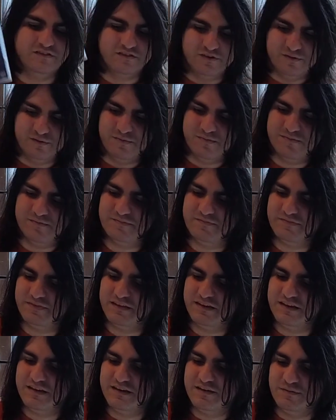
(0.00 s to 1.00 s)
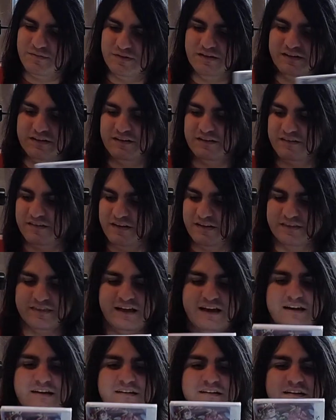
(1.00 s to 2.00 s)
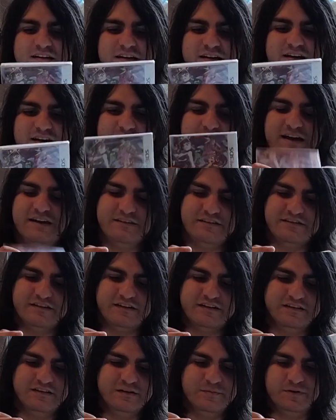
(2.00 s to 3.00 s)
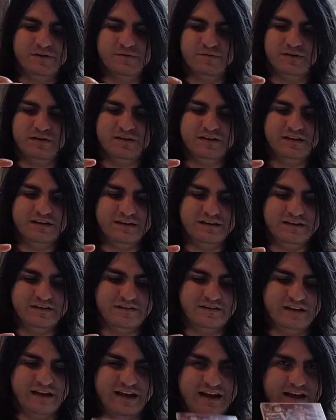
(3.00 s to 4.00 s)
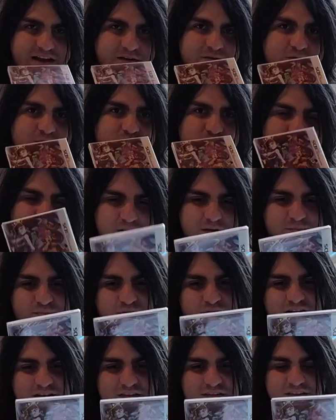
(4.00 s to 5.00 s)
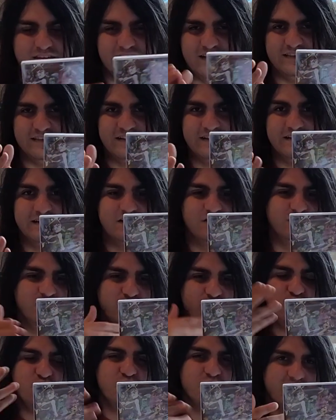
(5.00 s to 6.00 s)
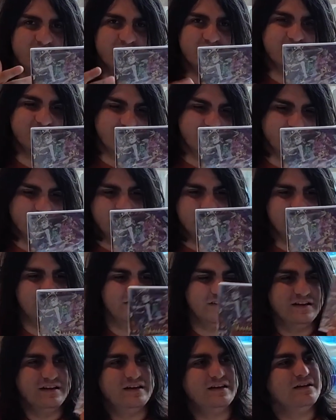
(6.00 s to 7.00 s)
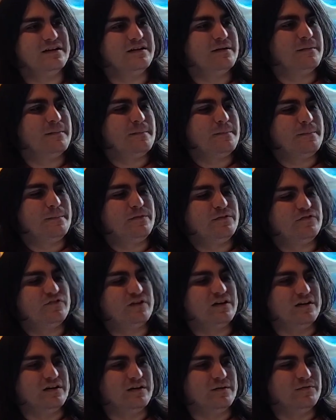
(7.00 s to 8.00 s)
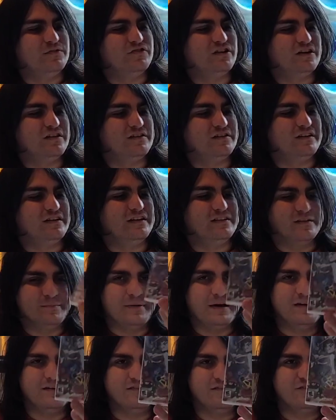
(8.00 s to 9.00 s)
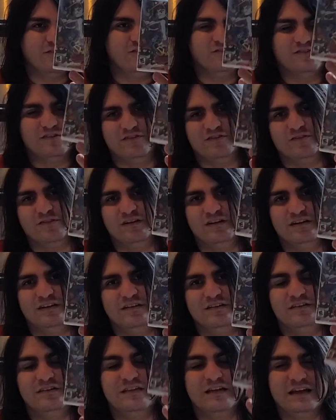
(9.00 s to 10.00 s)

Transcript: So really needed to get that. And the second limited run is a reprint that they did a new wave of Shantae and the Pirate's Curse on 3DS.